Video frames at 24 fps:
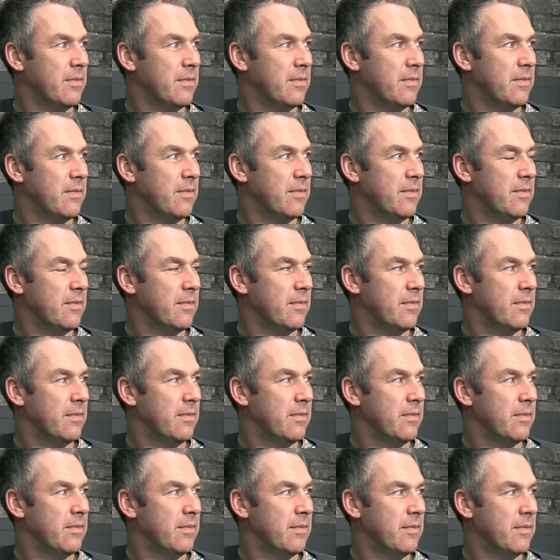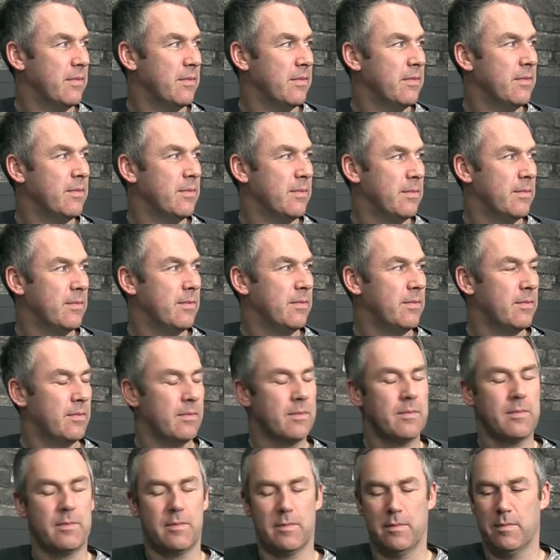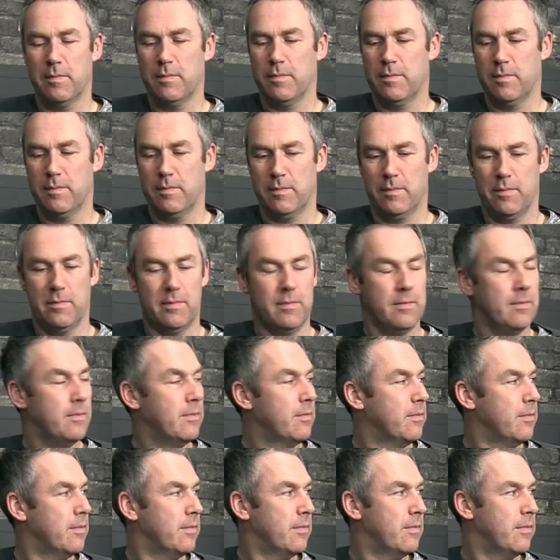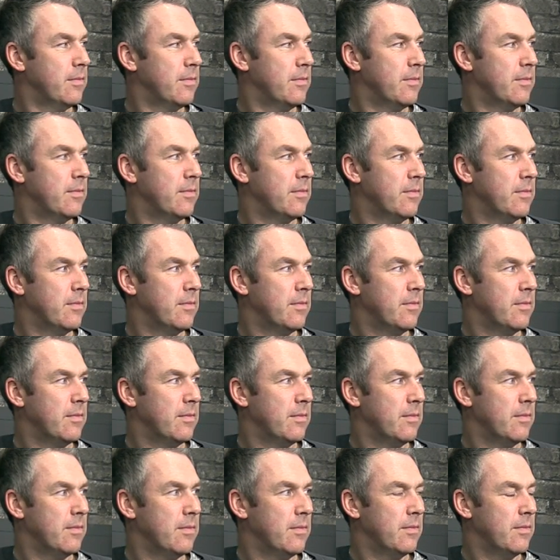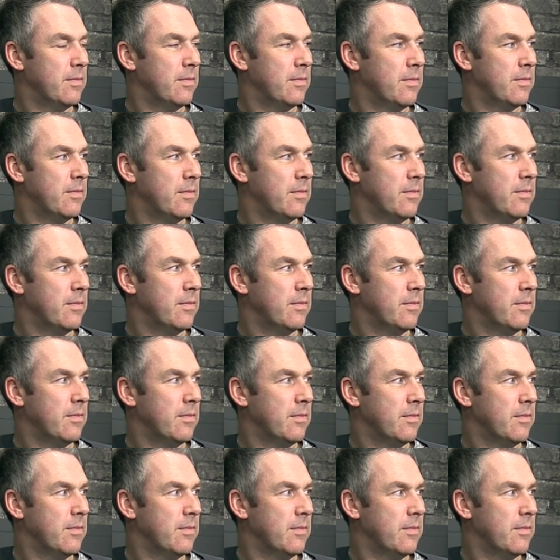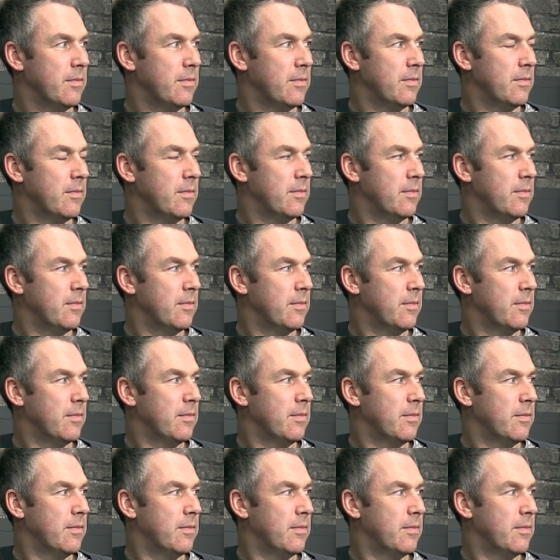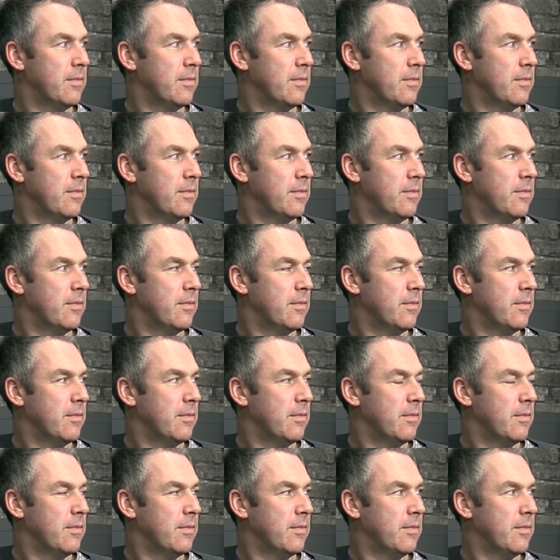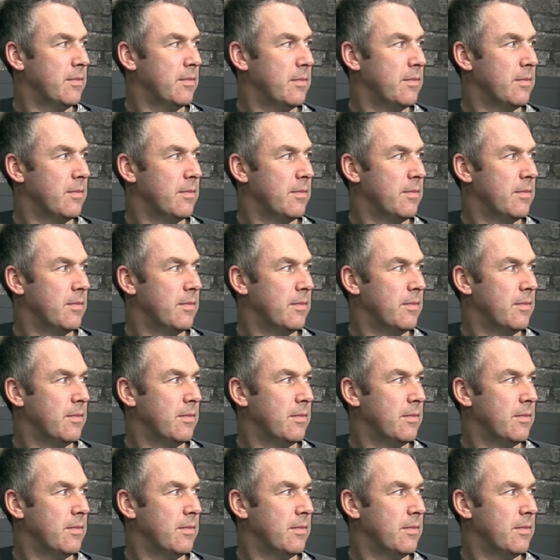[no speech]